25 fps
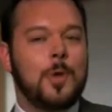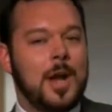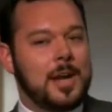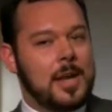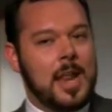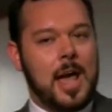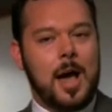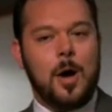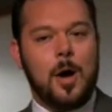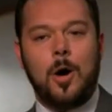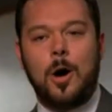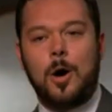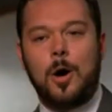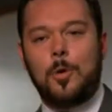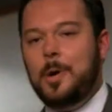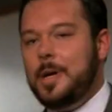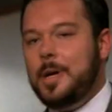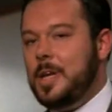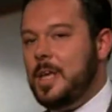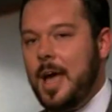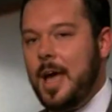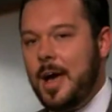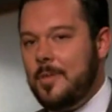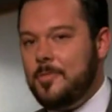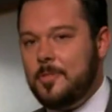women right now
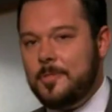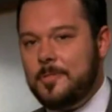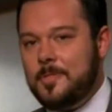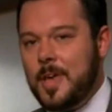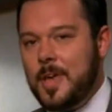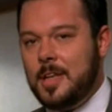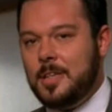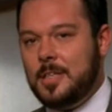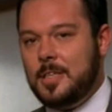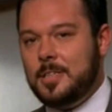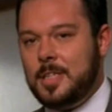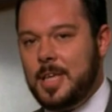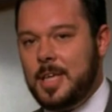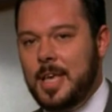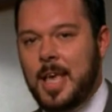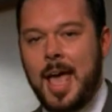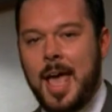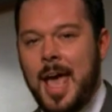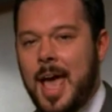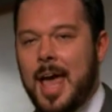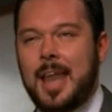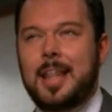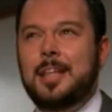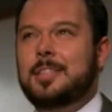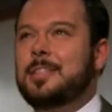already have a fantasy,
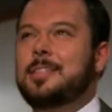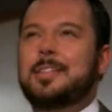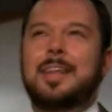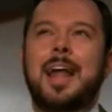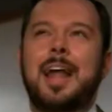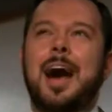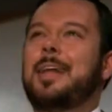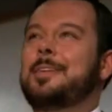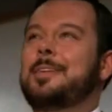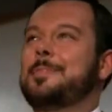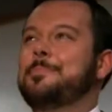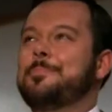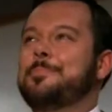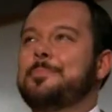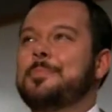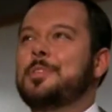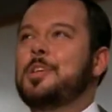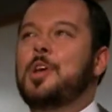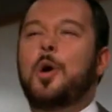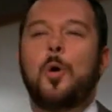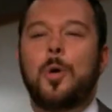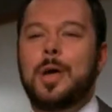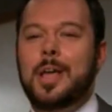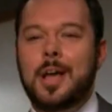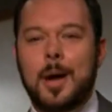and it's not
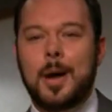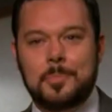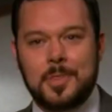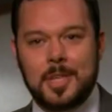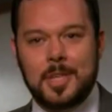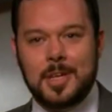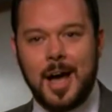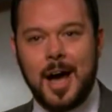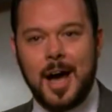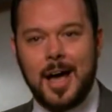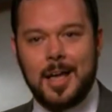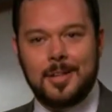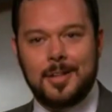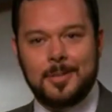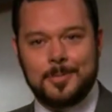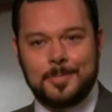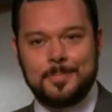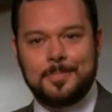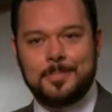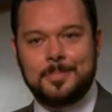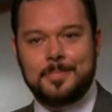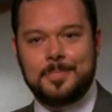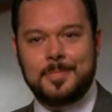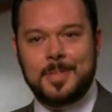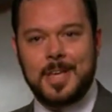going up the Nile.
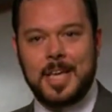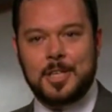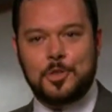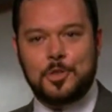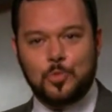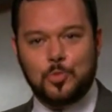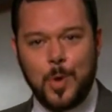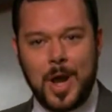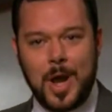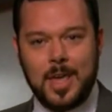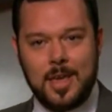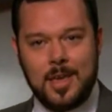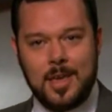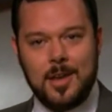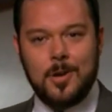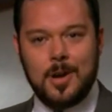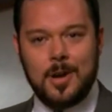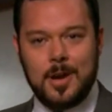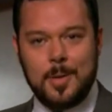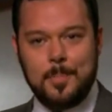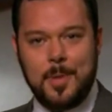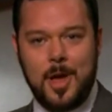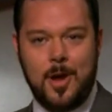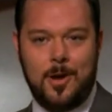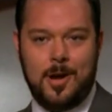It's right
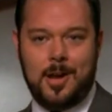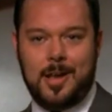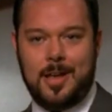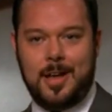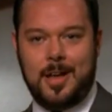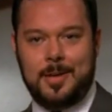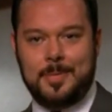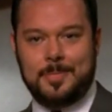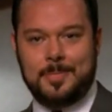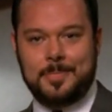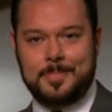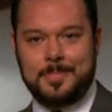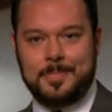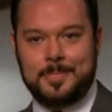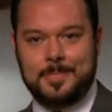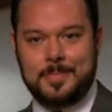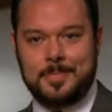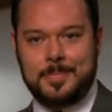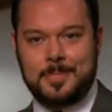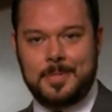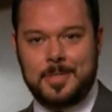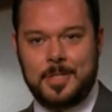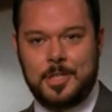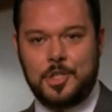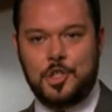here in America.
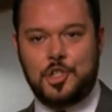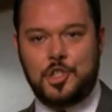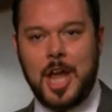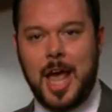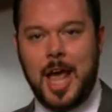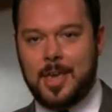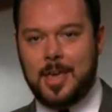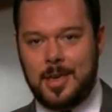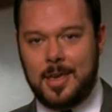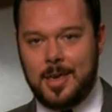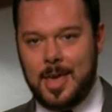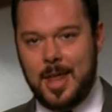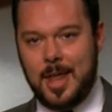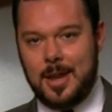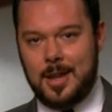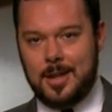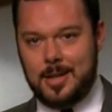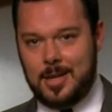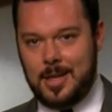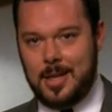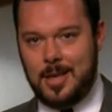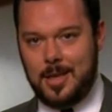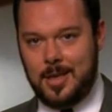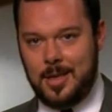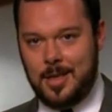Jackie
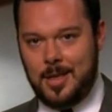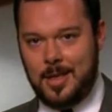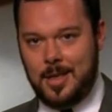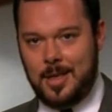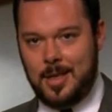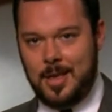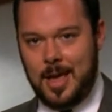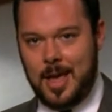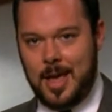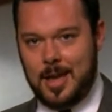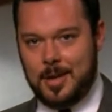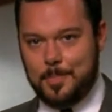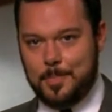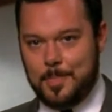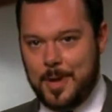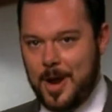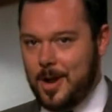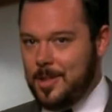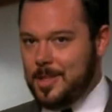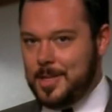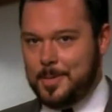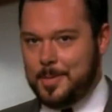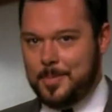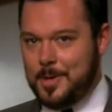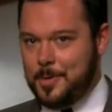Kennedy and
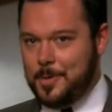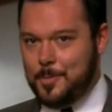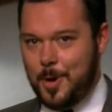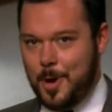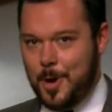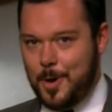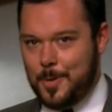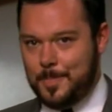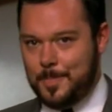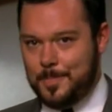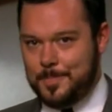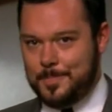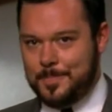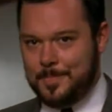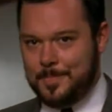Marilyn Monroe.